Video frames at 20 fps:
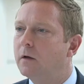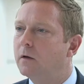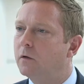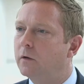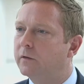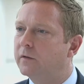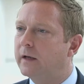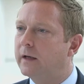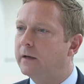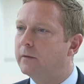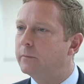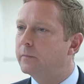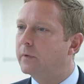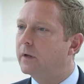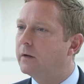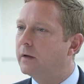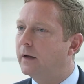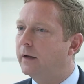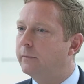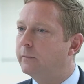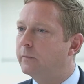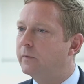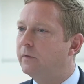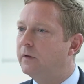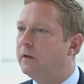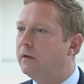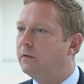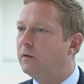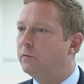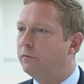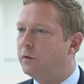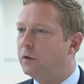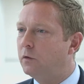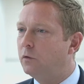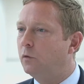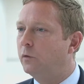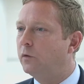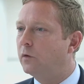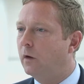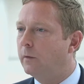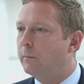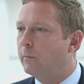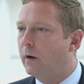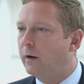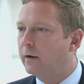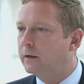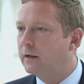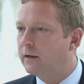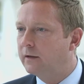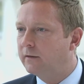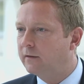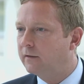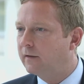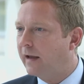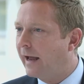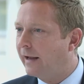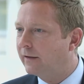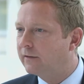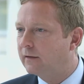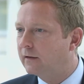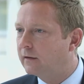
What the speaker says: Jose, these views on markets, asset